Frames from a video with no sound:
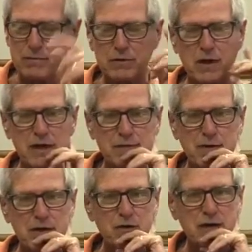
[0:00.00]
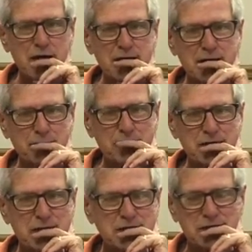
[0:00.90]
talking about going out and getting
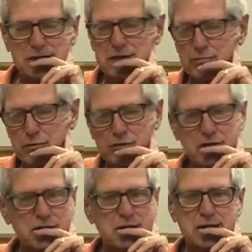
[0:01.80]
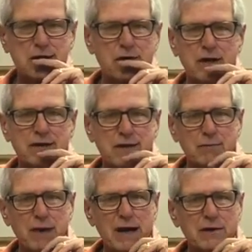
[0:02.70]
petitions, the person didn't know anything
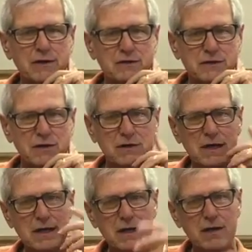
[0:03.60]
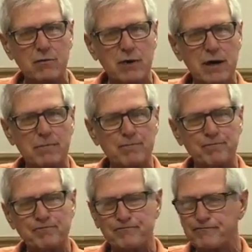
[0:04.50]
about it. So, well,
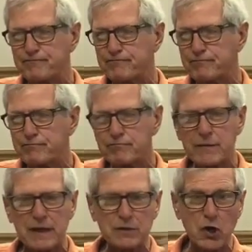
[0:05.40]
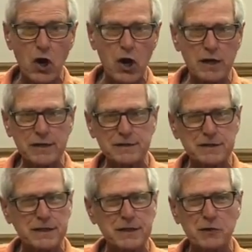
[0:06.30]
Dawn and
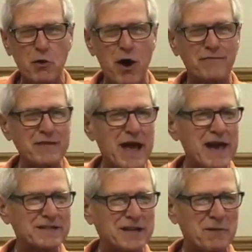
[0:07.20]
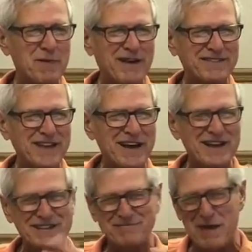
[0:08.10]
Cindy, who often ask about
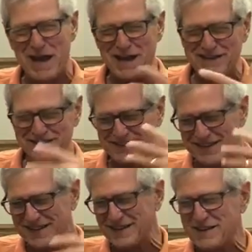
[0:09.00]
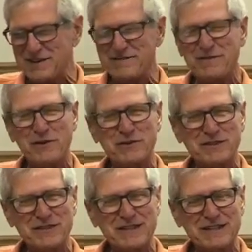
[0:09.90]
that, and Matt and
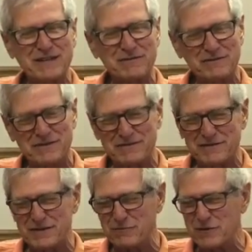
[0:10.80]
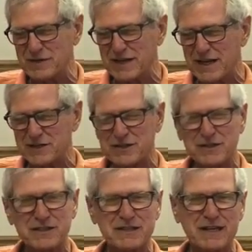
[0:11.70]
folks that would catch
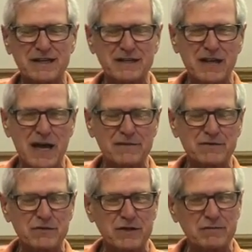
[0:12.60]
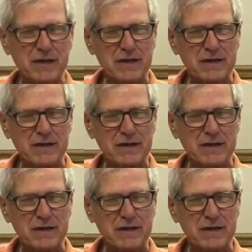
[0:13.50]
this live stream,